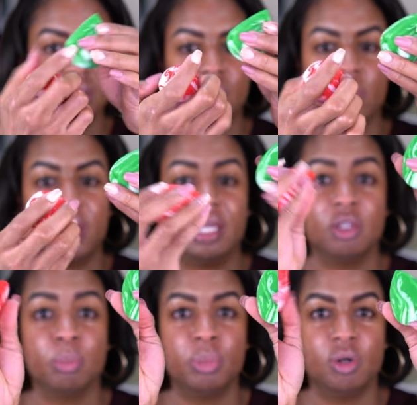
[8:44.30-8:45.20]
of the way, and
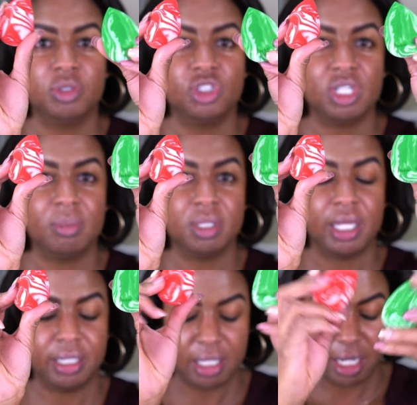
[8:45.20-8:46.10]
they're both shaped
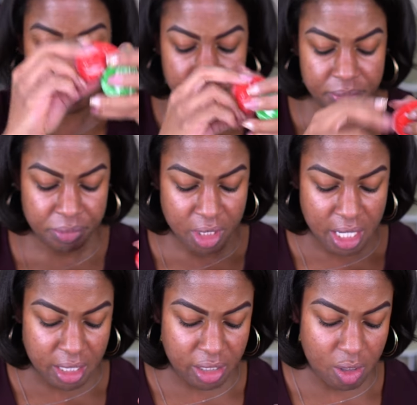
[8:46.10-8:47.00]
like that.
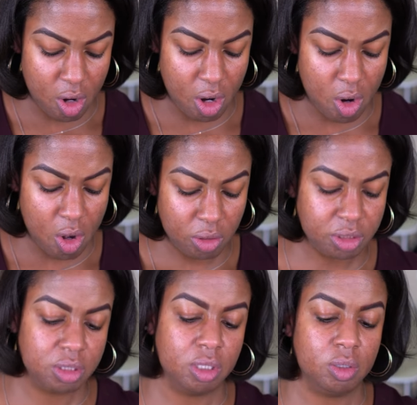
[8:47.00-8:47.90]
There are
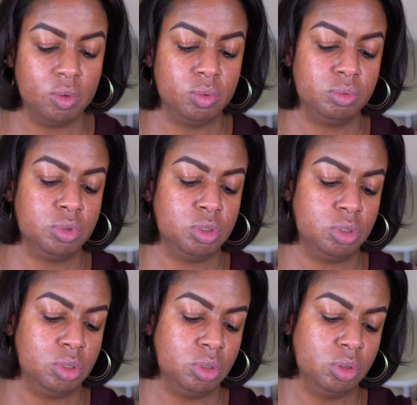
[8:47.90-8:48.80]
also
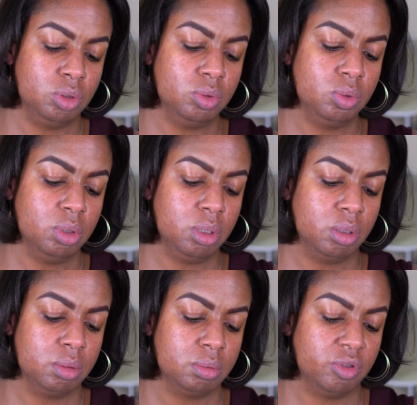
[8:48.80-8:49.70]
two
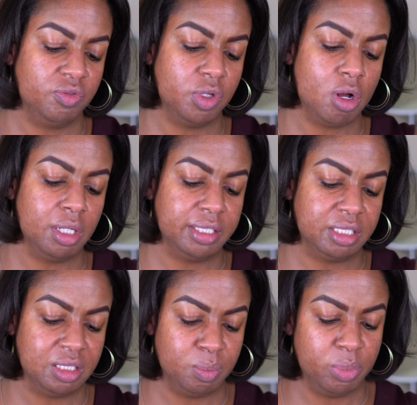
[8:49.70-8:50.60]

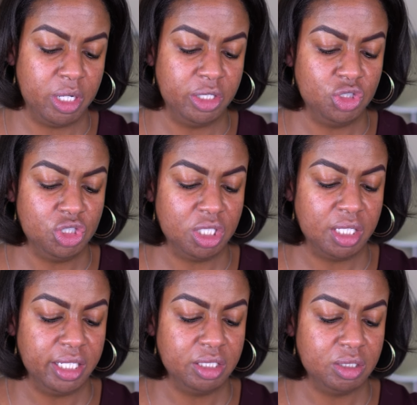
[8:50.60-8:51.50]
flawless sponge
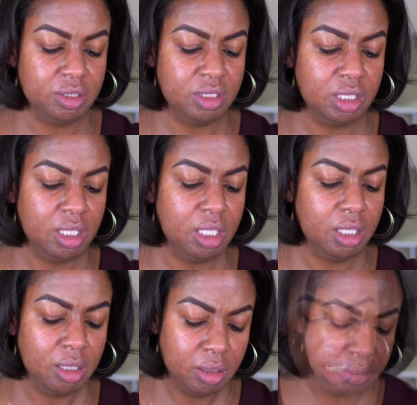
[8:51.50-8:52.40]
cleansers in
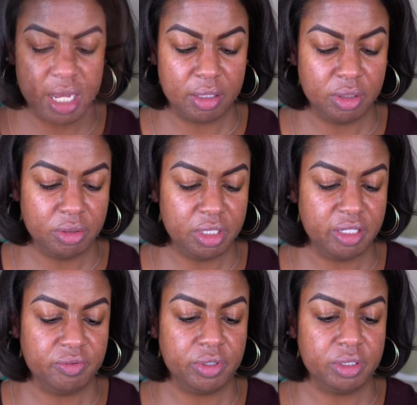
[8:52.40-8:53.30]
here. I don't know the
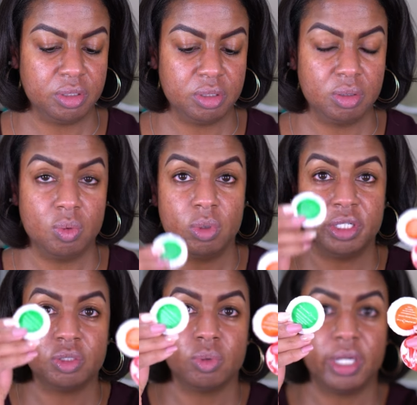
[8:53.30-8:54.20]
difference. One
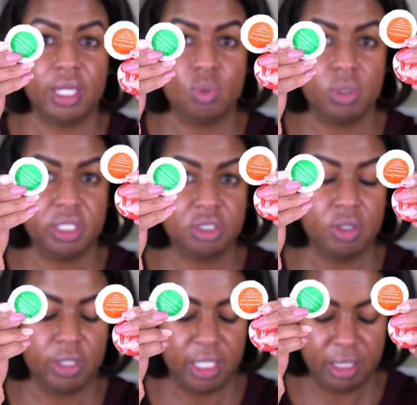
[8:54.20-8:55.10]
is red, one is
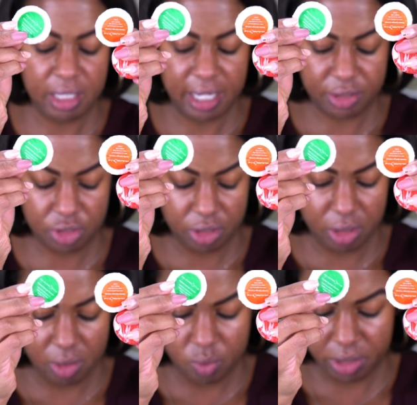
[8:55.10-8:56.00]
green. Not
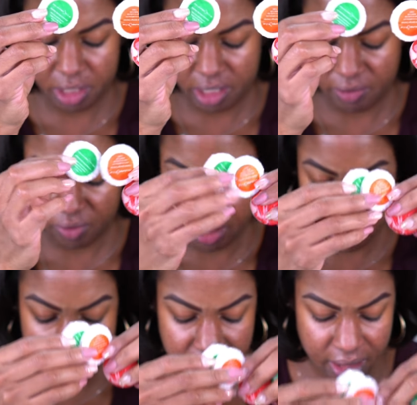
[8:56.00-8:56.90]
sure what the
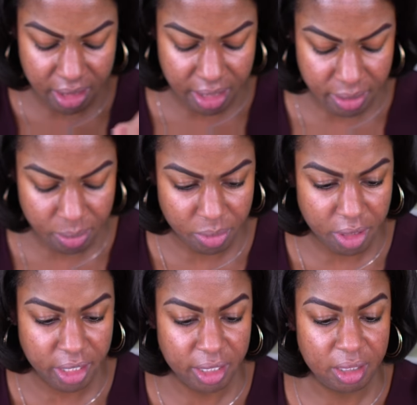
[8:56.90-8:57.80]
difference is in them,
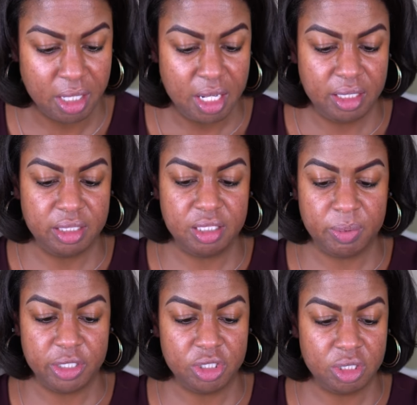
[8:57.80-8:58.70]
but these
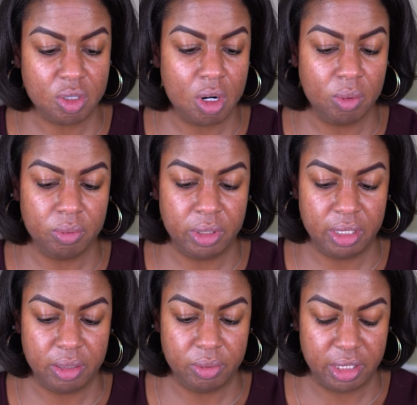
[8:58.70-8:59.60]
sponges are
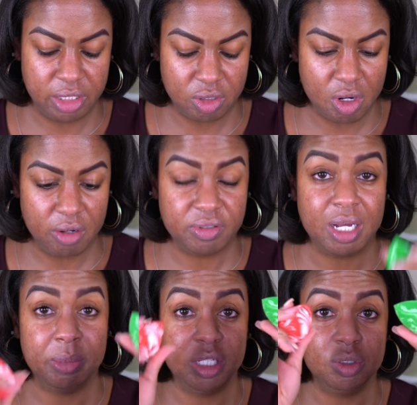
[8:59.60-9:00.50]
really, really soft.
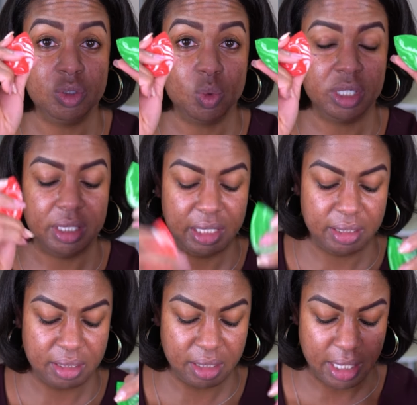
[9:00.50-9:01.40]
I'm gonna use one of
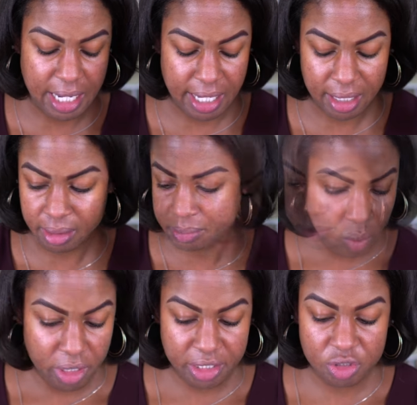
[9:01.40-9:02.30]
these today.
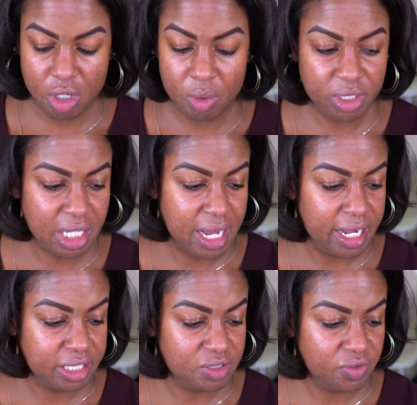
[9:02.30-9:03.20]
We're gonna start with
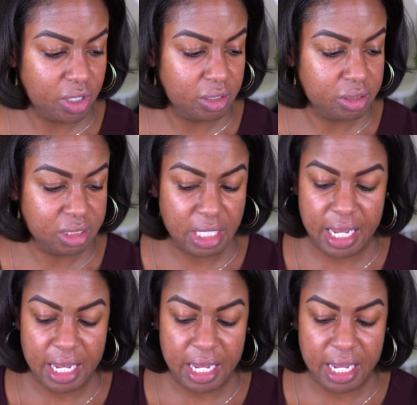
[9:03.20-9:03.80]
eyes first,